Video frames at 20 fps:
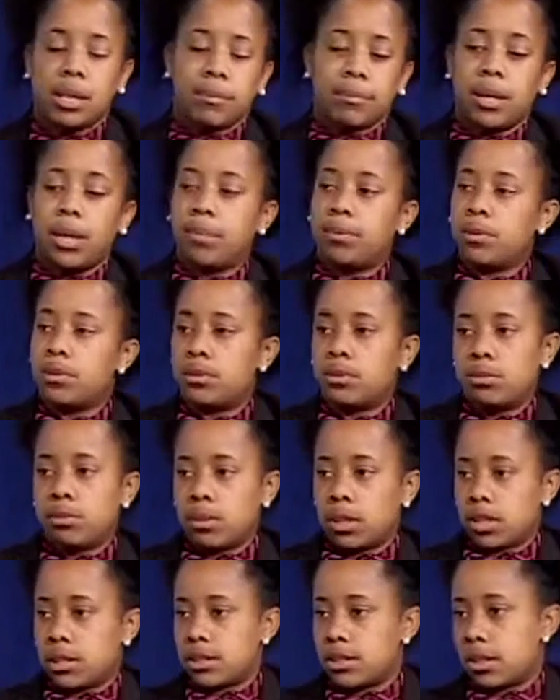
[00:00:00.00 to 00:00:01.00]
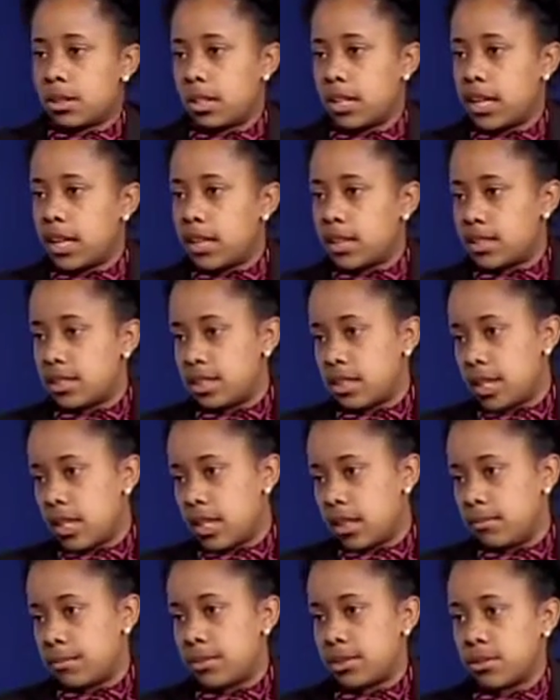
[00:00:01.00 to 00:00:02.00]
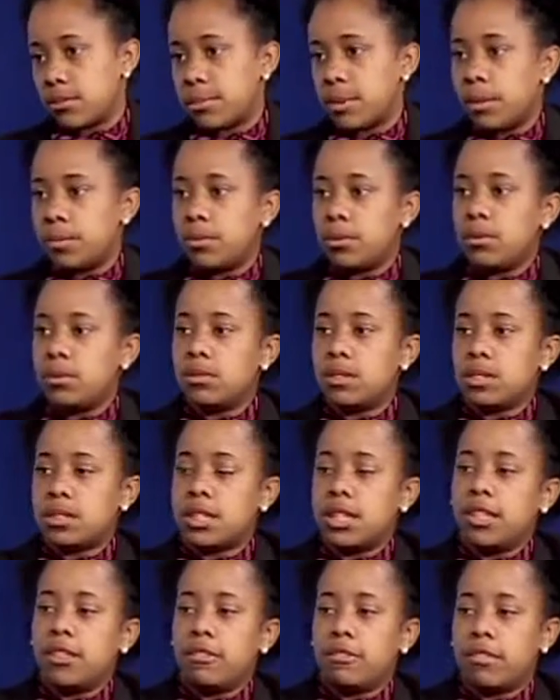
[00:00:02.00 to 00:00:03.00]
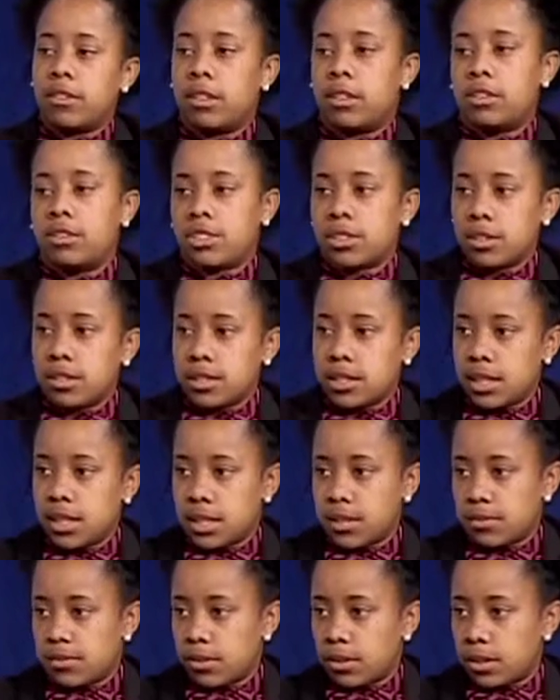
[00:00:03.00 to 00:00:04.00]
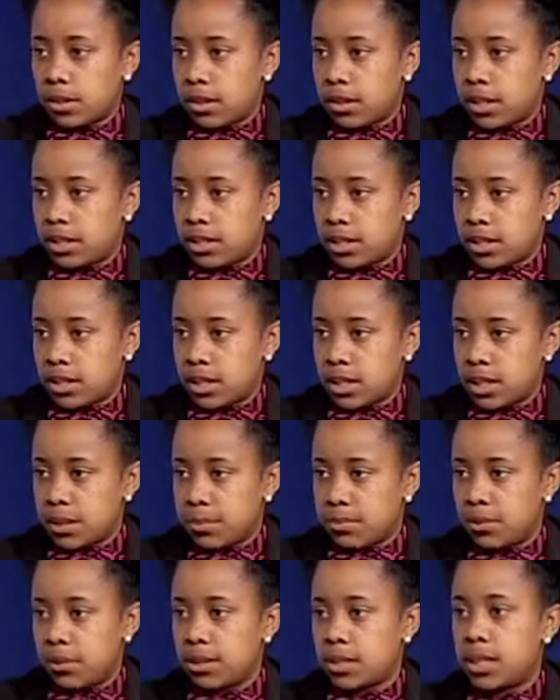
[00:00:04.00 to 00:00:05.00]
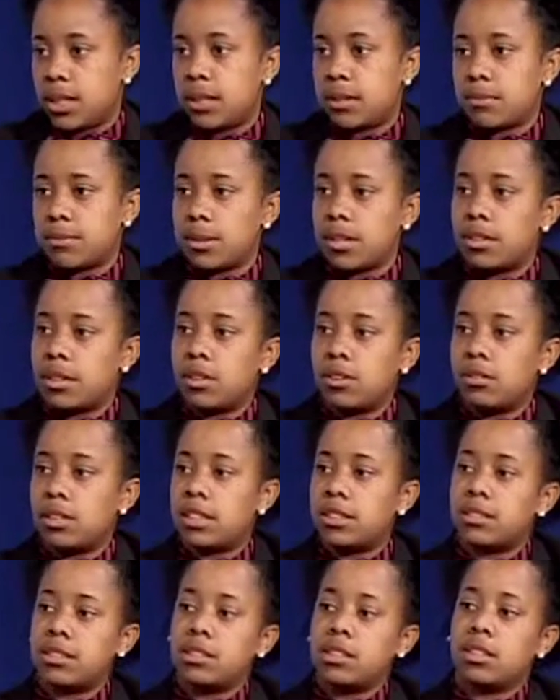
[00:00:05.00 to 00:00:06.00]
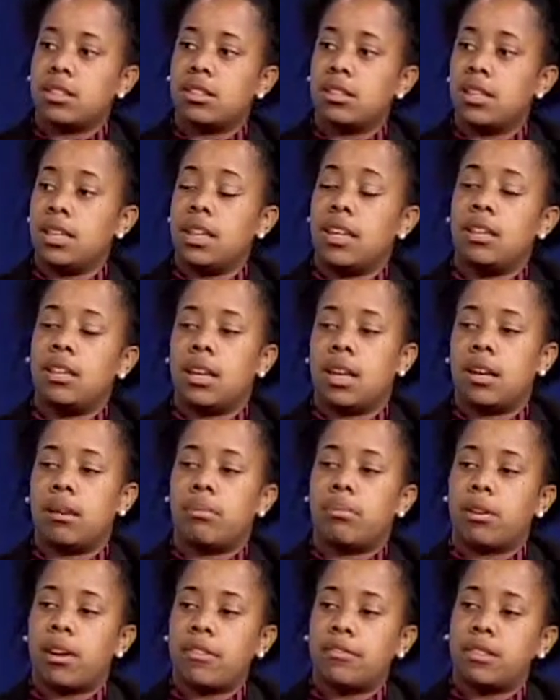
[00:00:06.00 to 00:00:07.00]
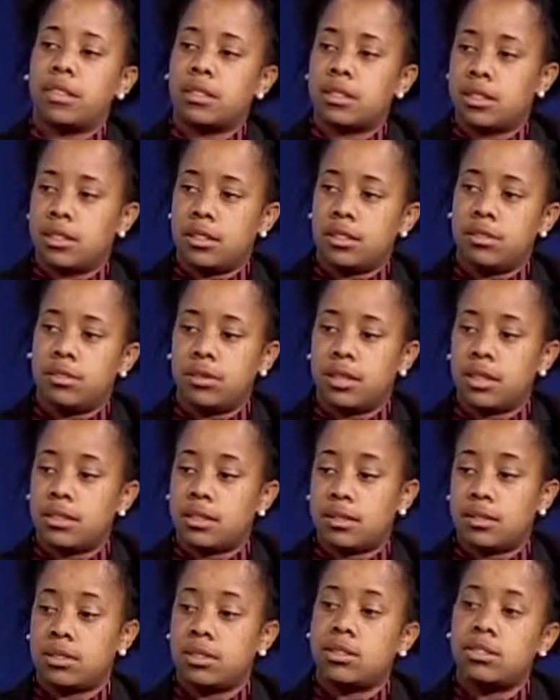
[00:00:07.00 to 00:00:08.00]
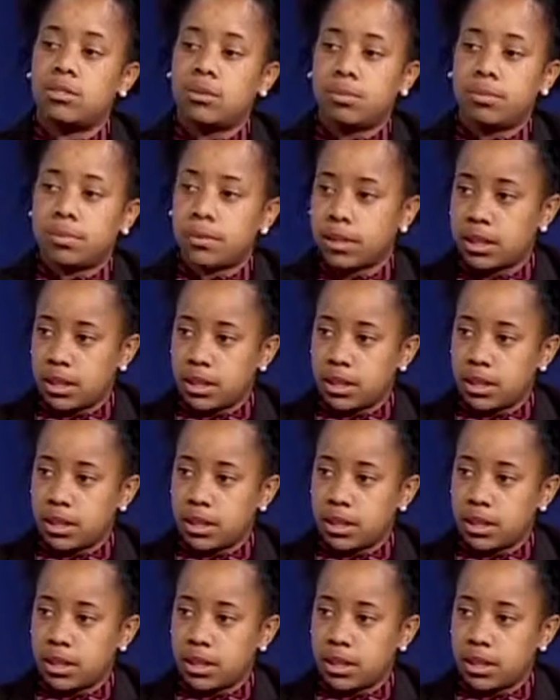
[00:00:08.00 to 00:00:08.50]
people who want to start dance teams or people who just need to fund jerseys for existing sport teams but don't necessarily need nonprofits to do it. So Soup